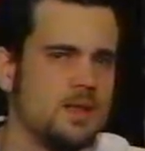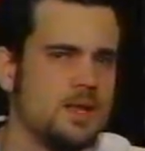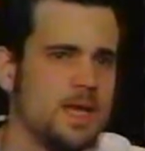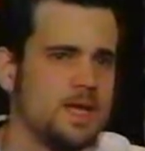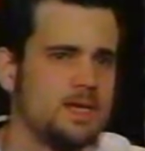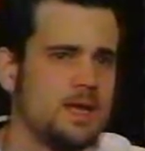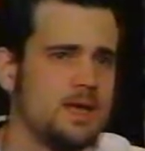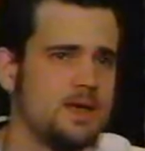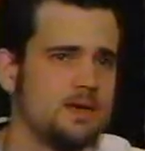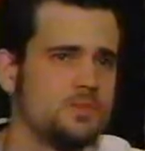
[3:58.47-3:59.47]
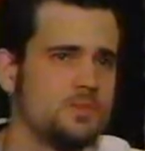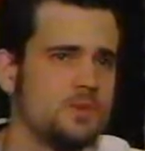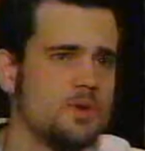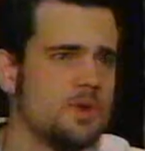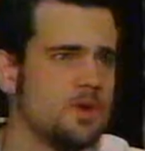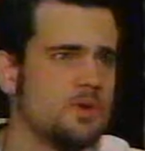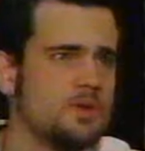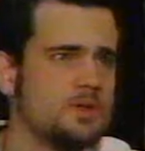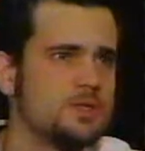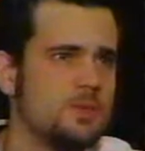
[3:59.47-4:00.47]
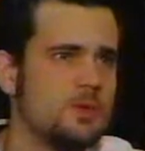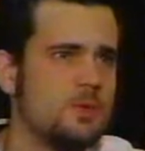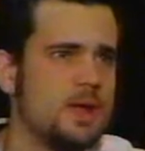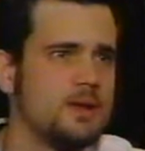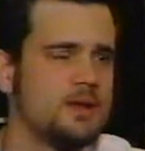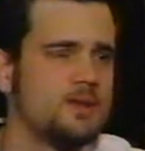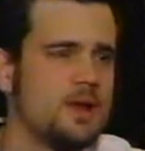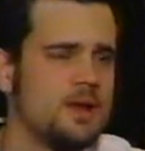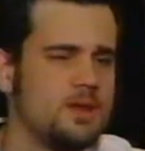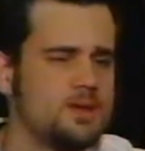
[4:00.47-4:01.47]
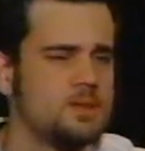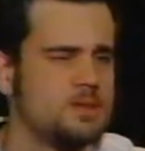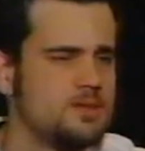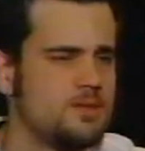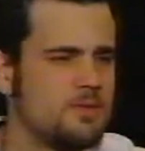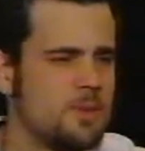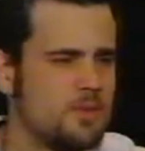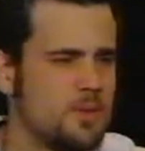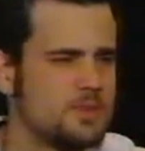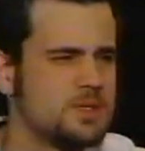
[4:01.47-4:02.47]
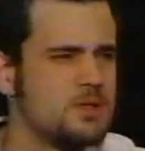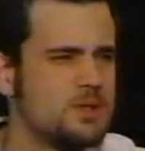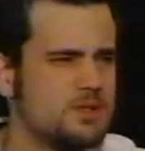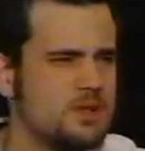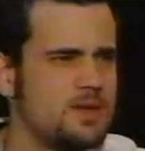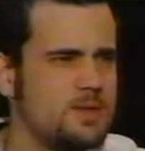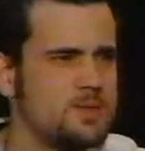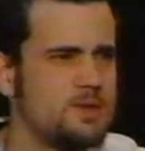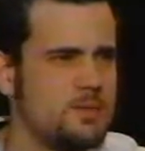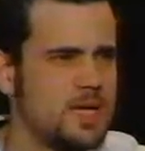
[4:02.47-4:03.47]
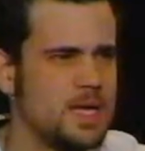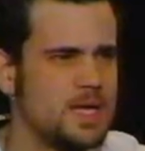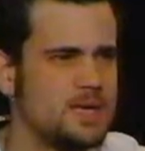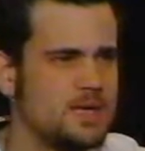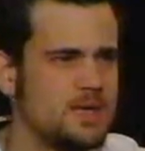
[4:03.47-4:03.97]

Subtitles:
And we're only going to do a short run and try to use most of it for promotional use if we can.